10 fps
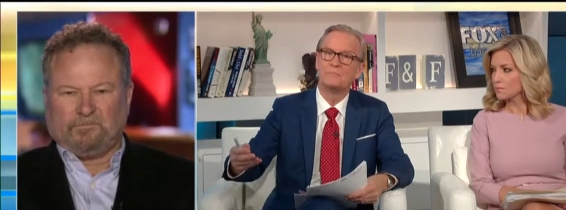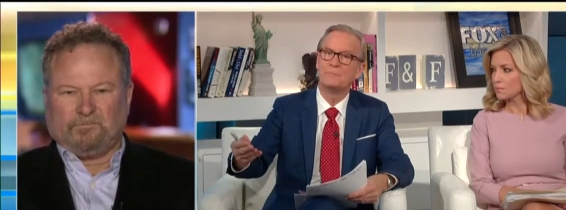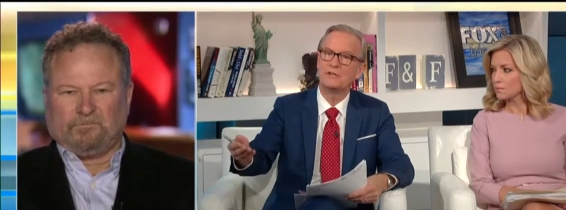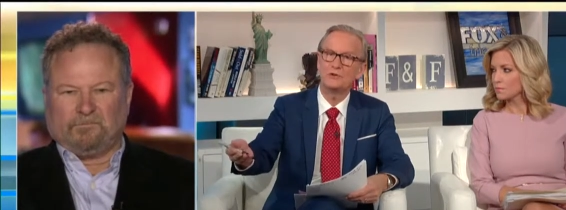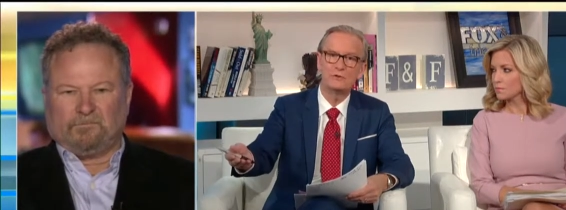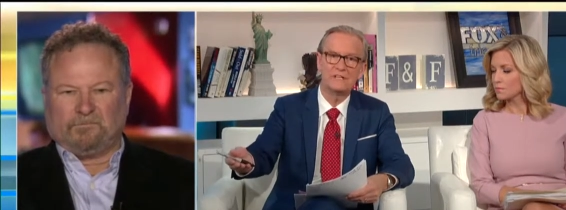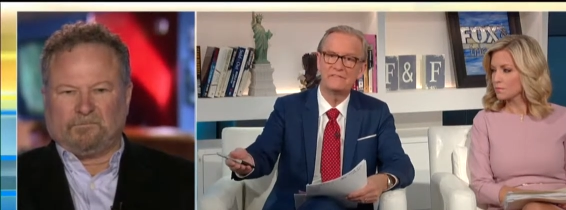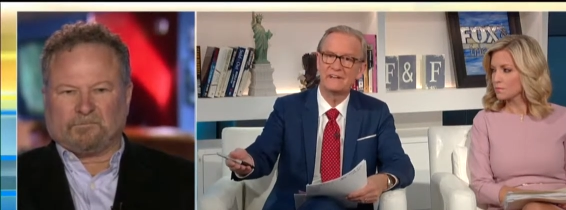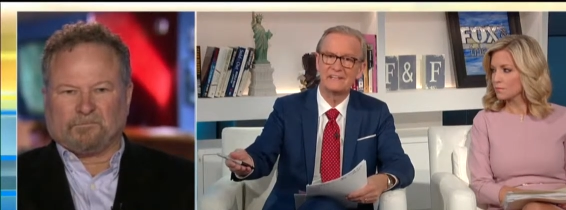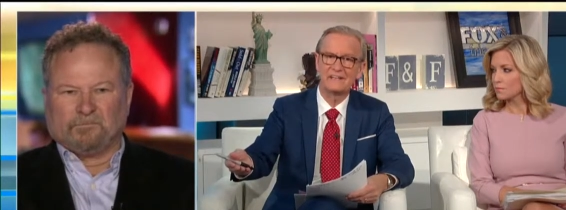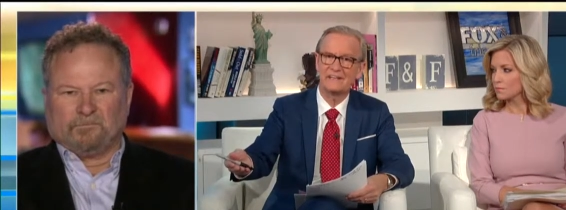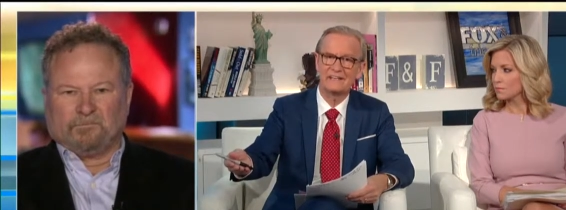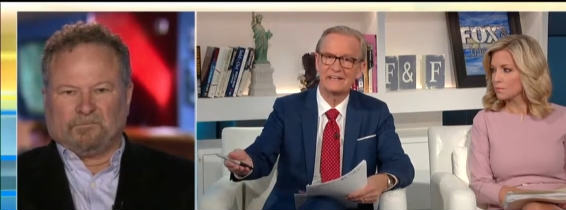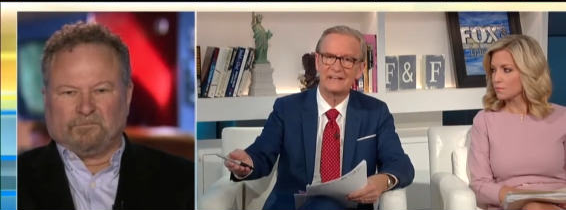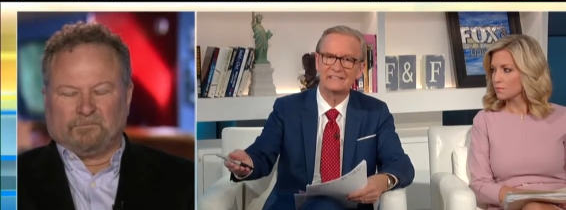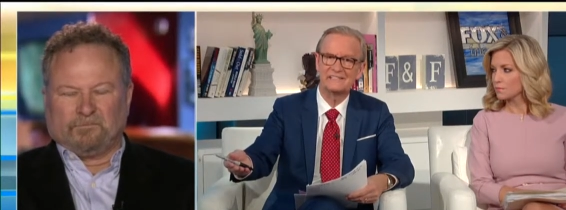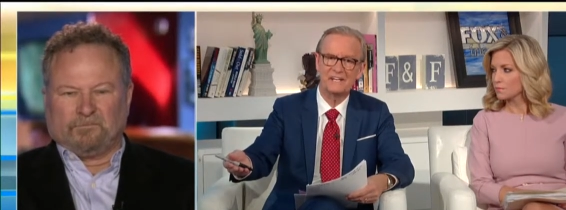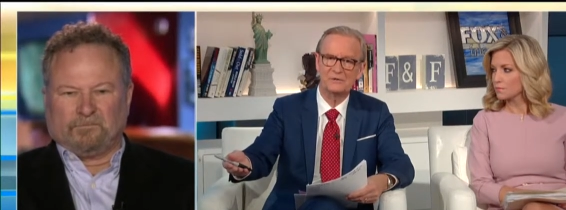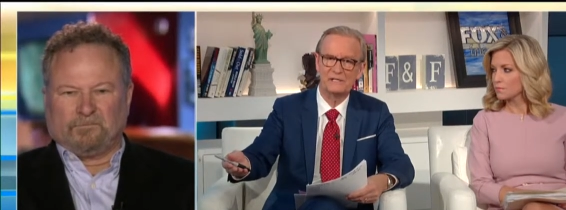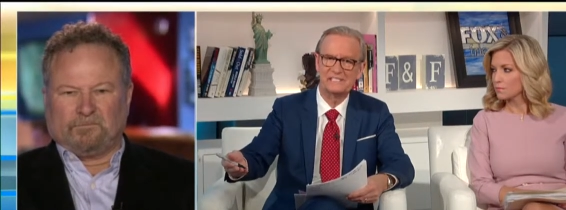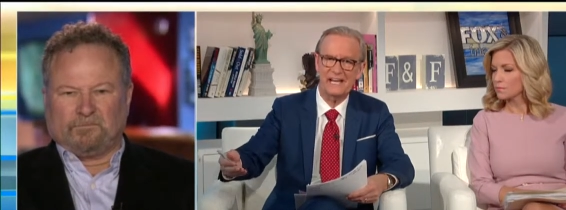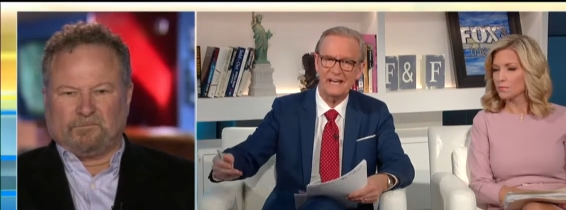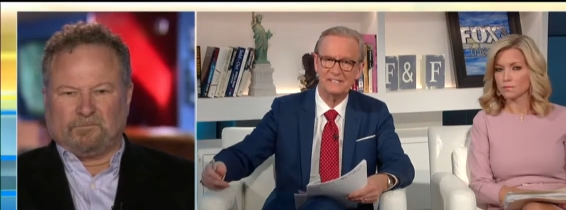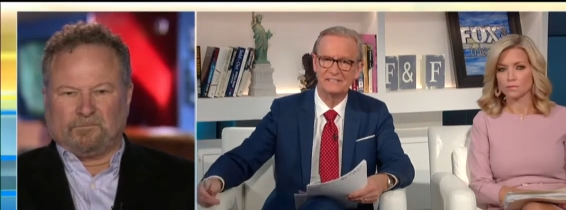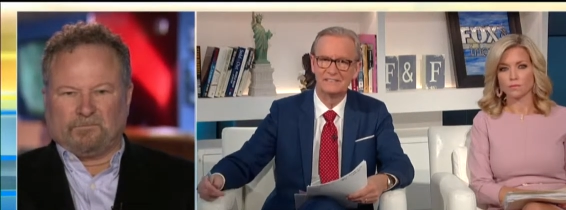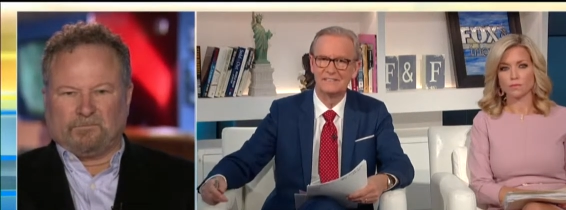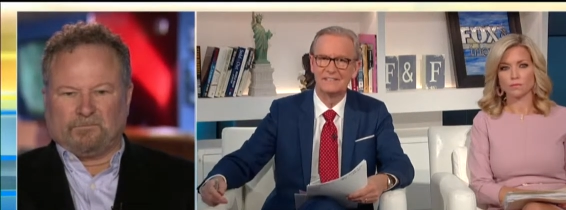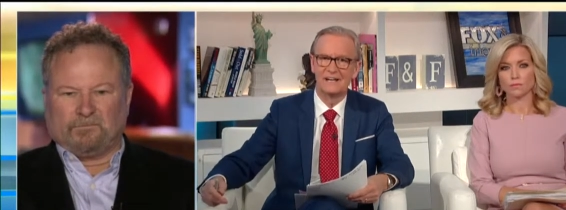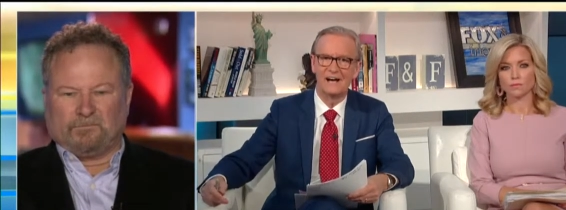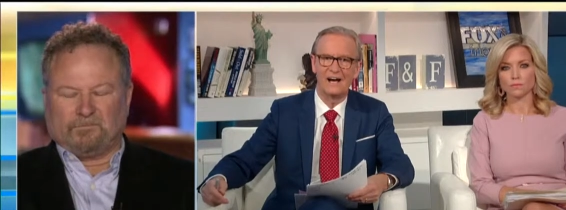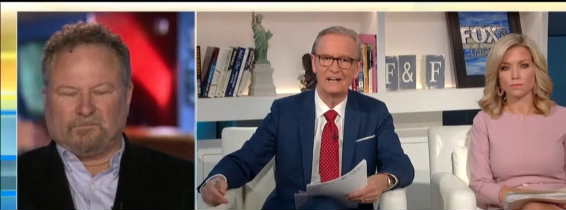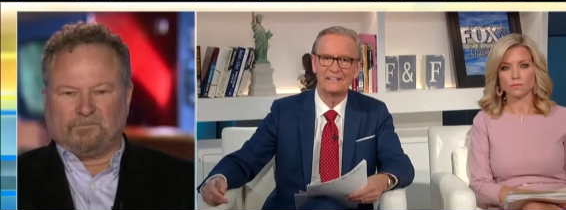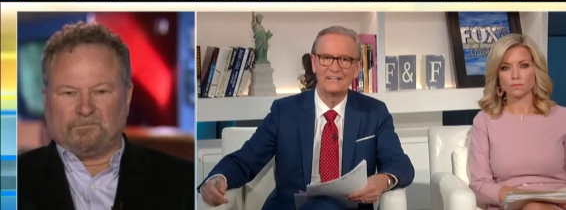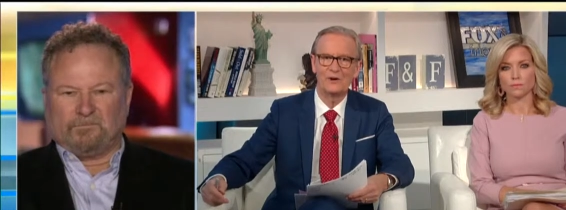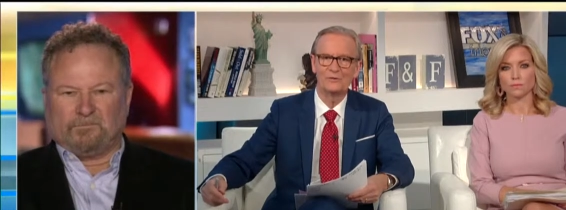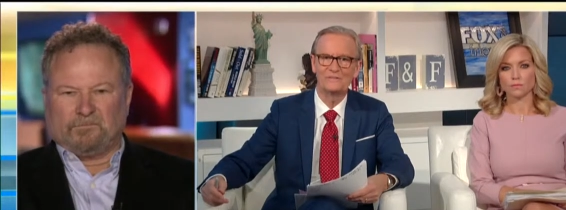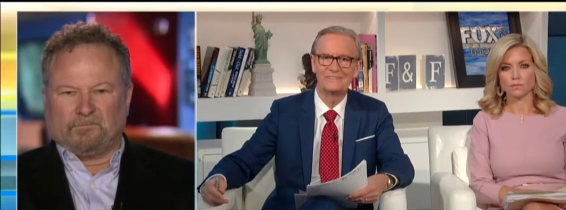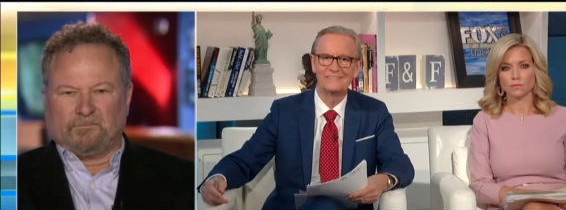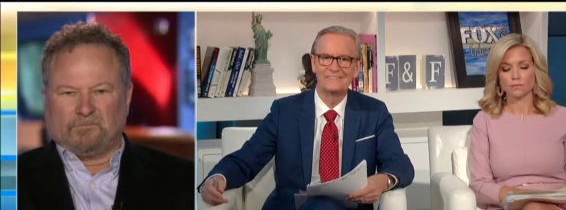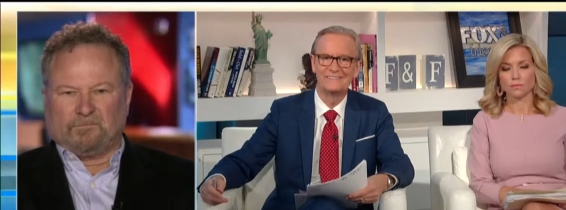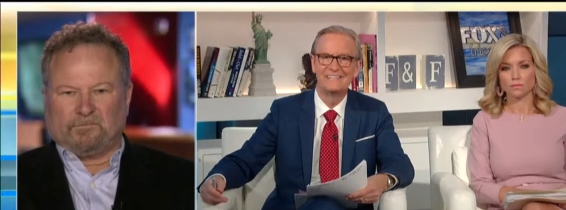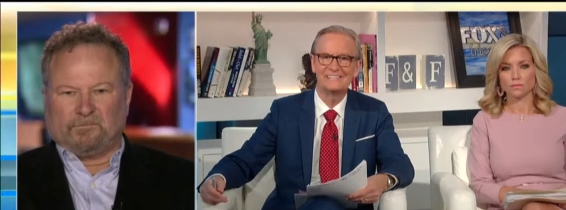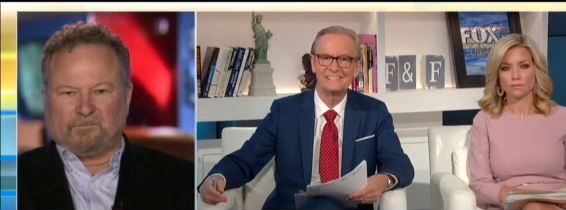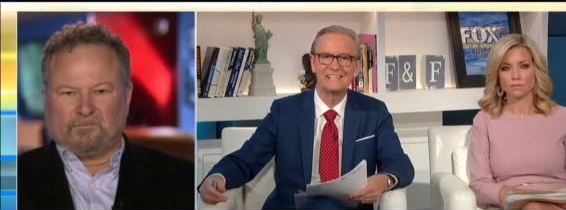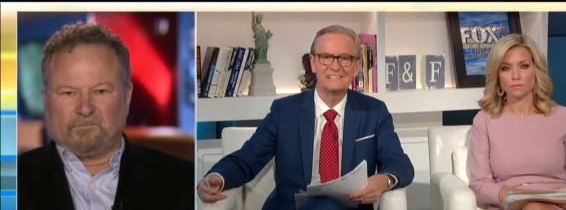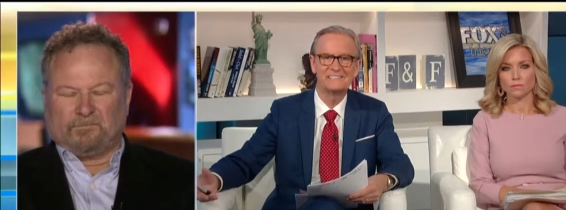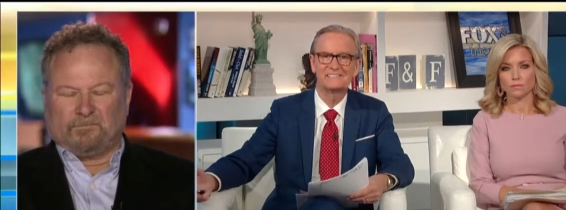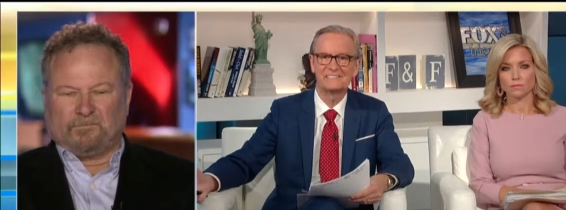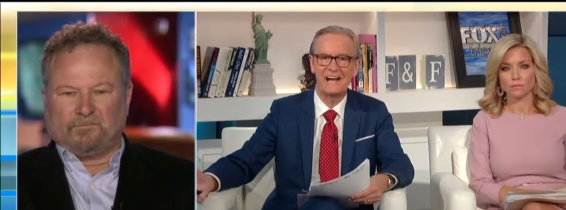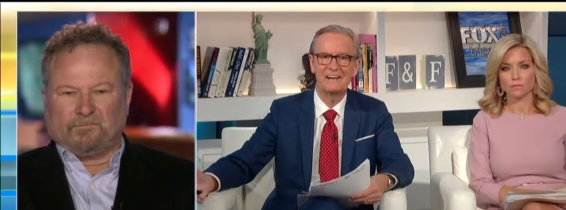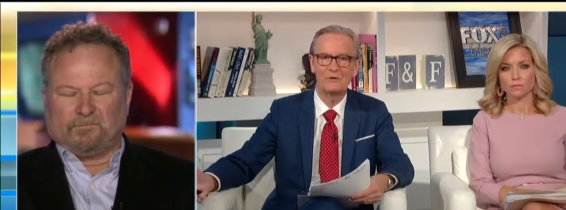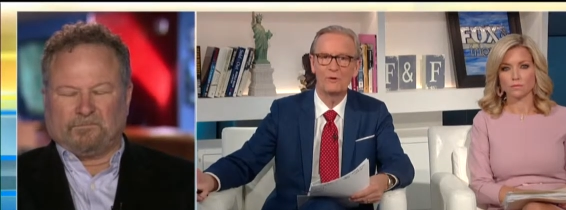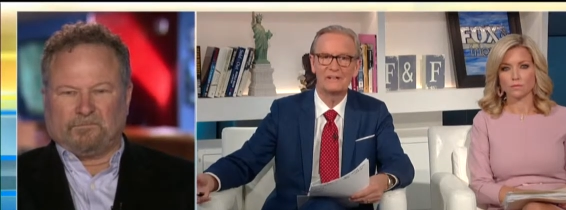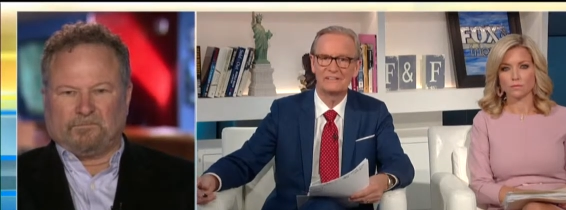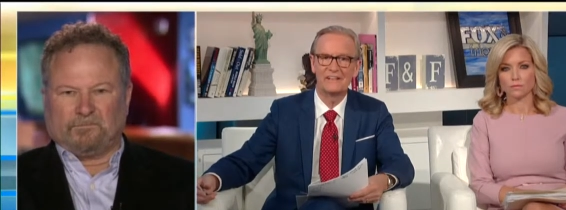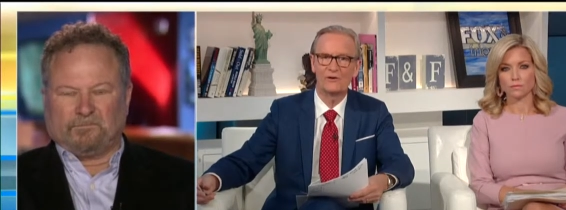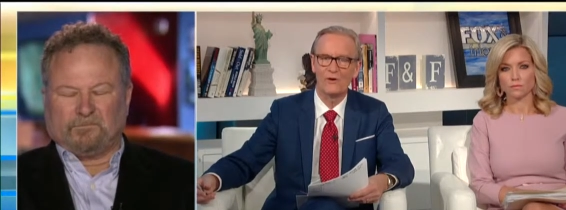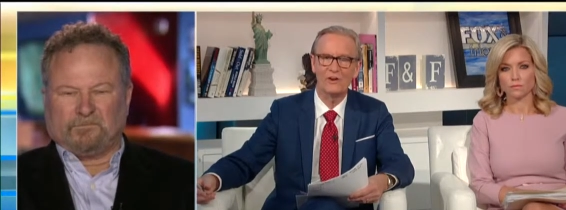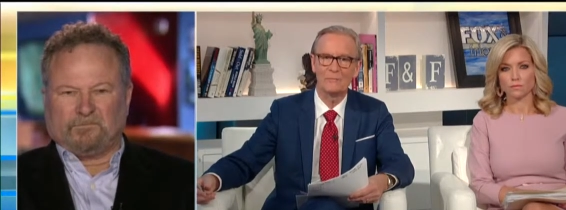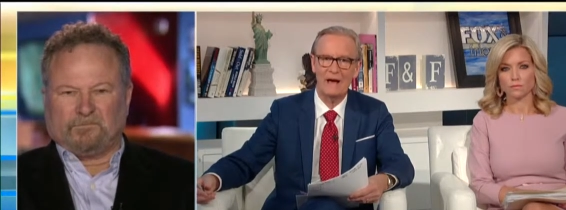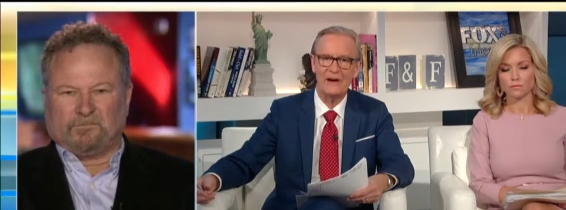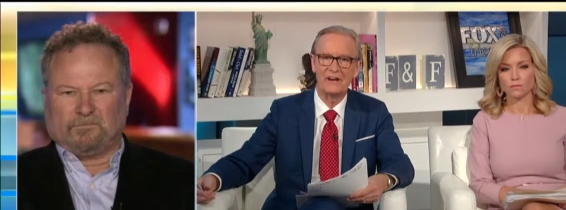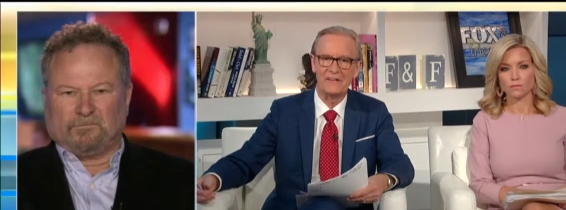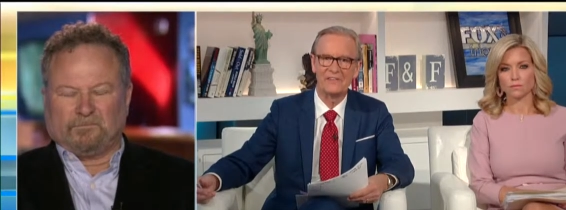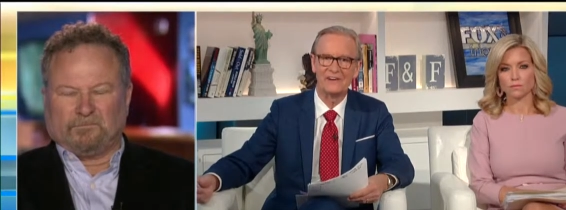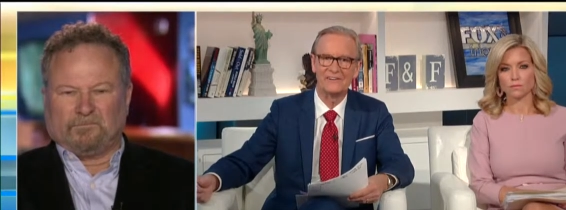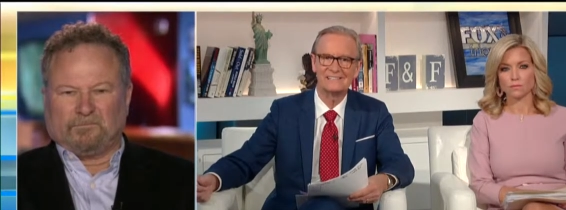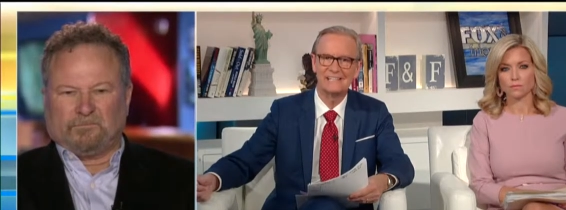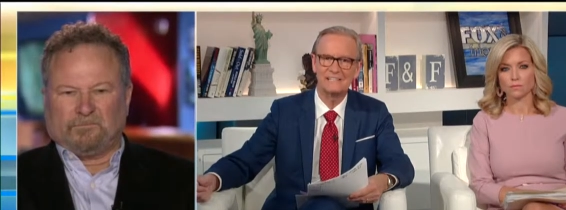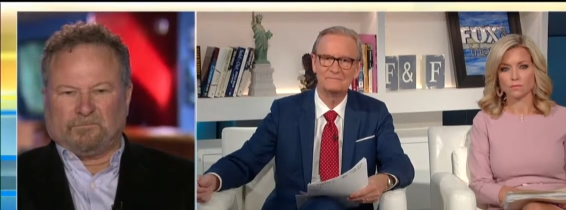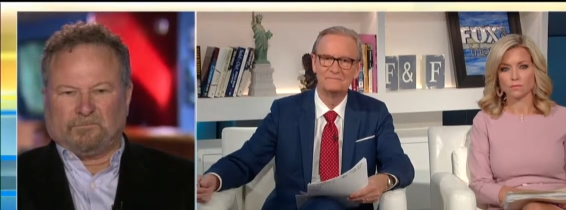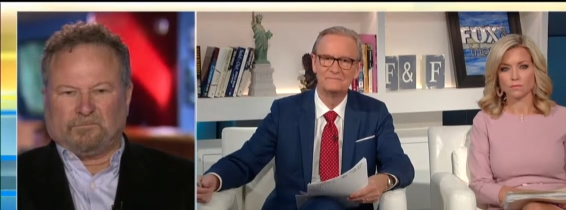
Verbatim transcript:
Speaker 1: But you live in a, in a sanctuary state, uh, you know, this is kind of what they're all about out there, isn't it?